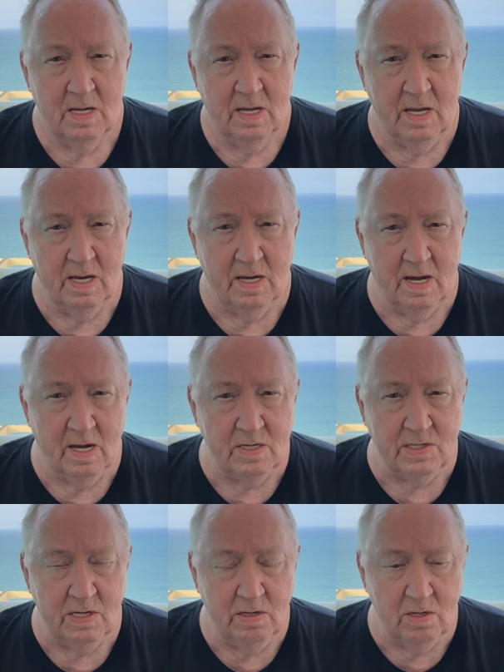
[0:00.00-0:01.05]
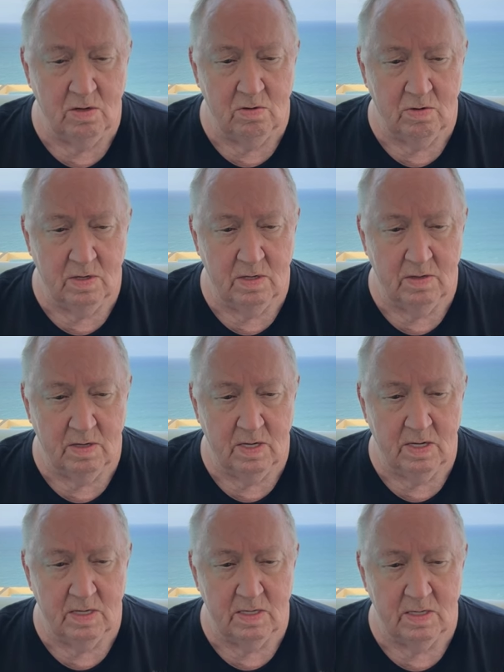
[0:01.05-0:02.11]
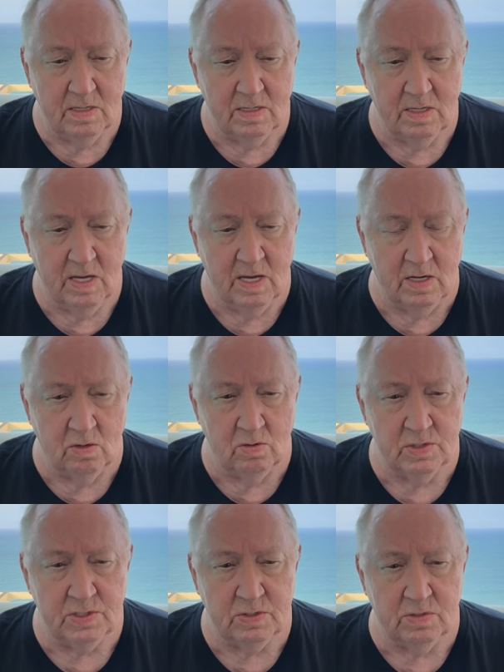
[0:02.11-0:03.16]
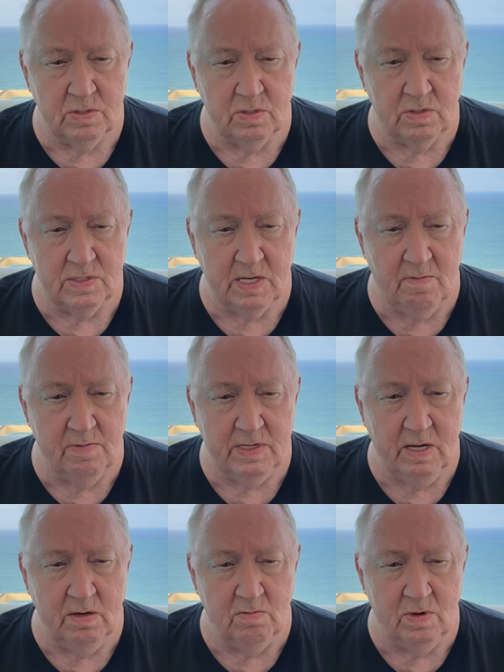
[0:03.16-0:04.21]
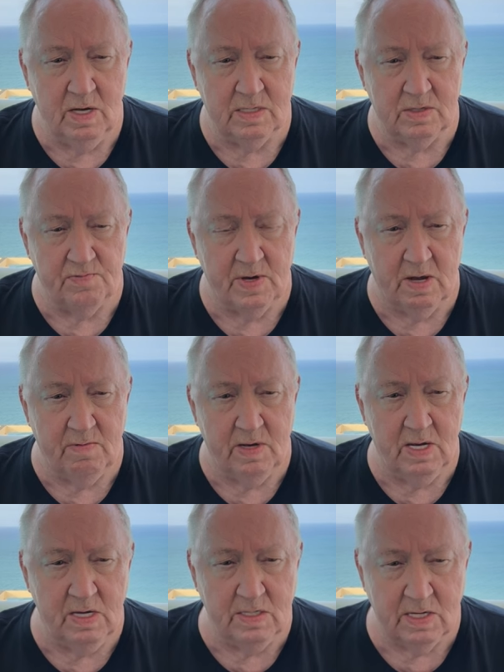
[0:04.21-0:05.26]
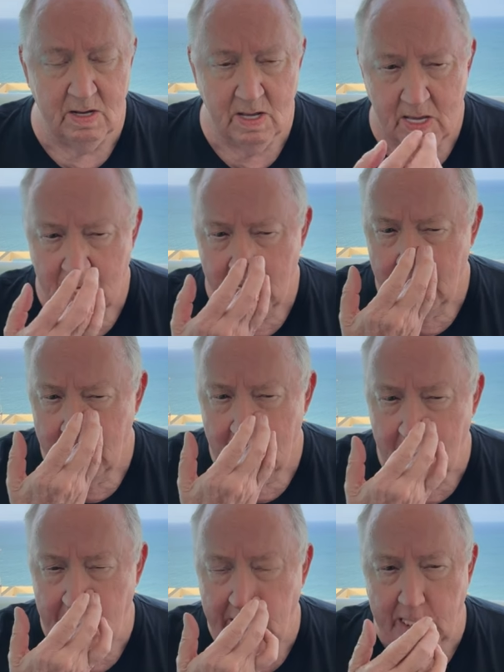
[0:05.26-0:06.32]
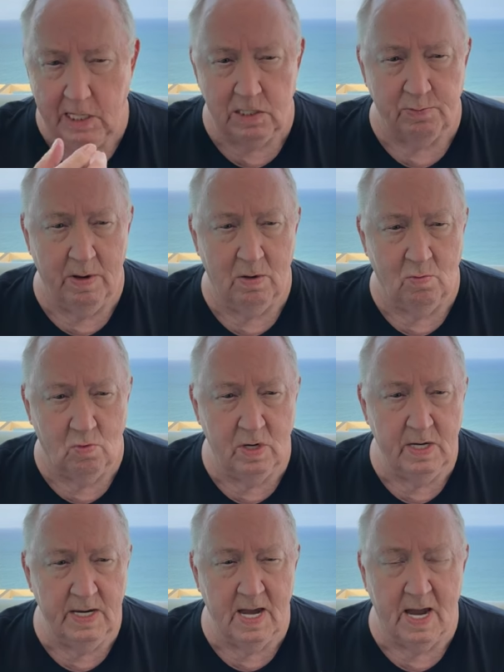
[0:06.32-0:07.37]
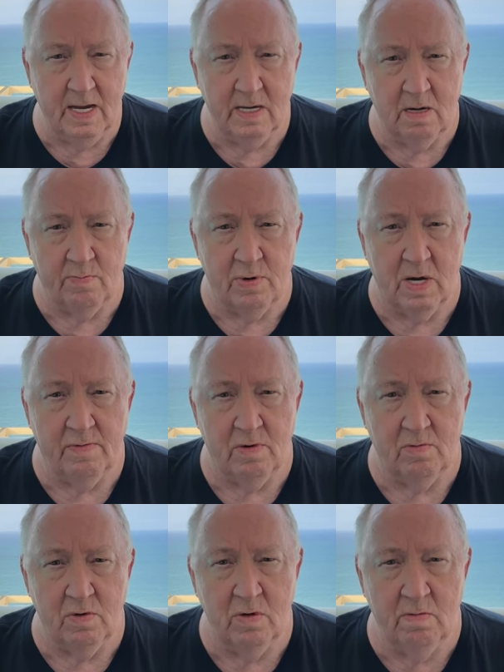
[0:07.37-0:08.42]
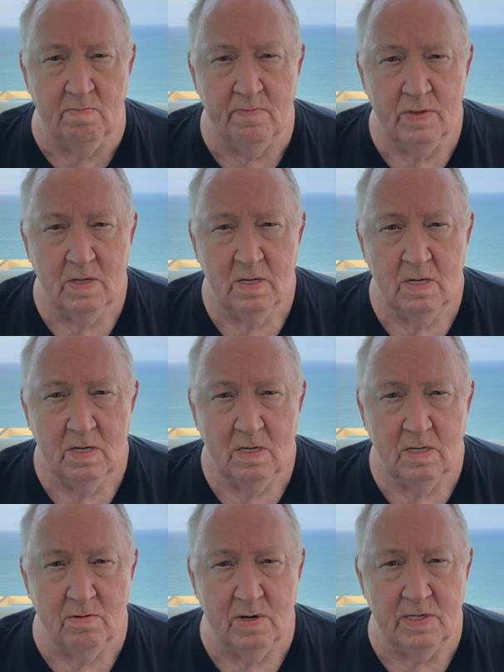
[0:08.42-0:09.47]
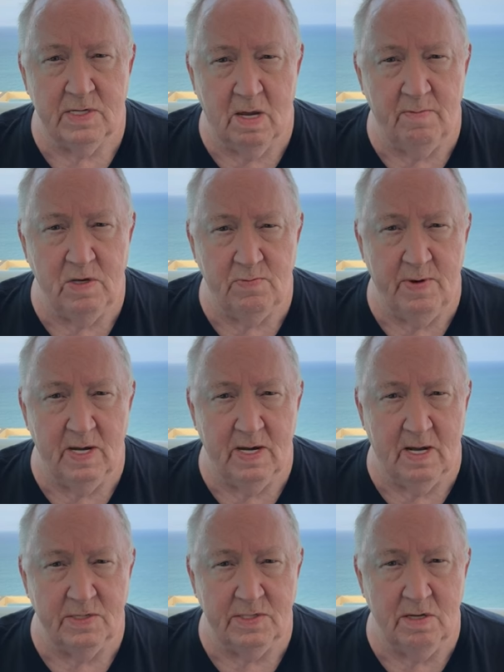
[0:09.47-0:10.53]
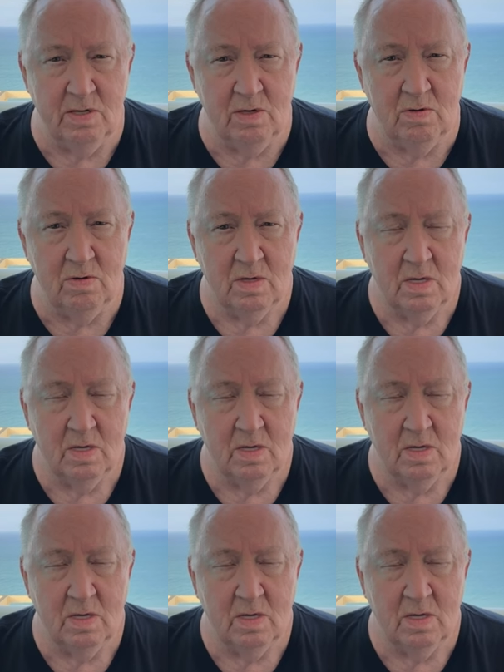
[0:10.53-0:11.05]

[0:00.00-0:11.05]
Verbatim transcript: in icu in those 17 weeks and five days i think he spent one night in a private room the rest of the time he's been in icu